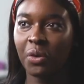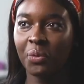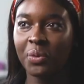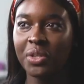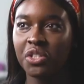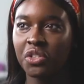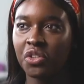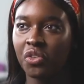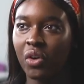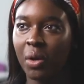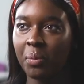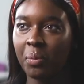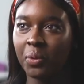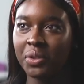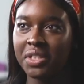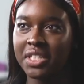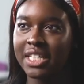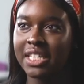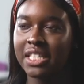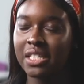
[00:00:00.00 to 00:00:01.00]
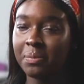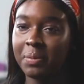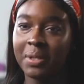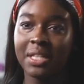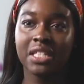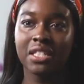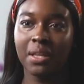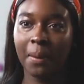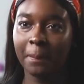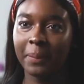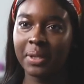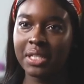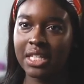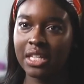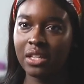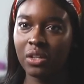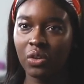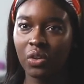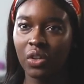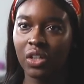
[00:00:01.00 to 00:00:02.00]
always grew up wanting to be
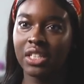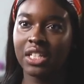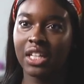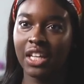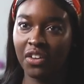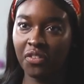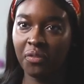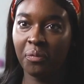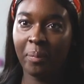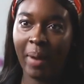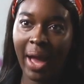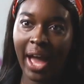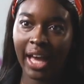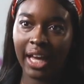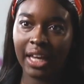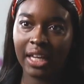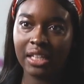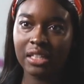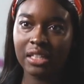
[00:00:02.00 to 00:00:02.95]
somebody who could give back.